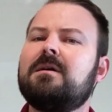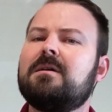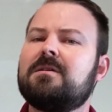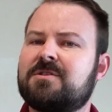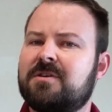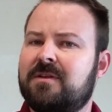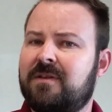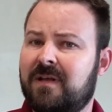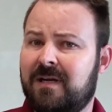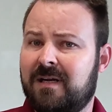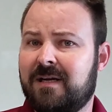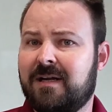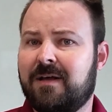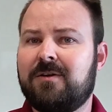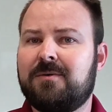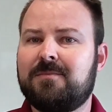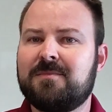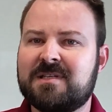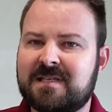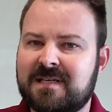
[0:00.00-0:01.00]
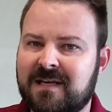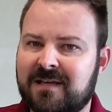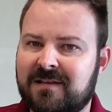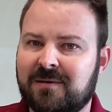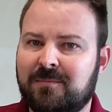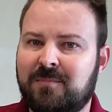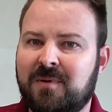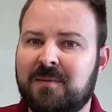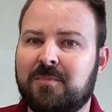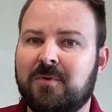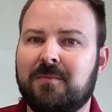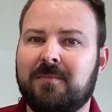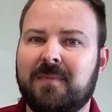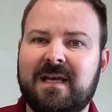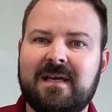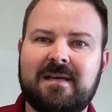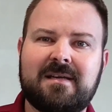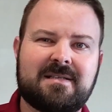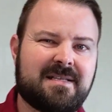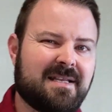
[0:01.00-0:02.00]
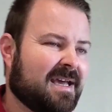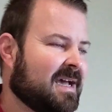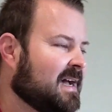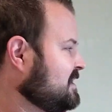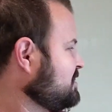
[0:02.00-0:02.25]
So then another mistake that people make is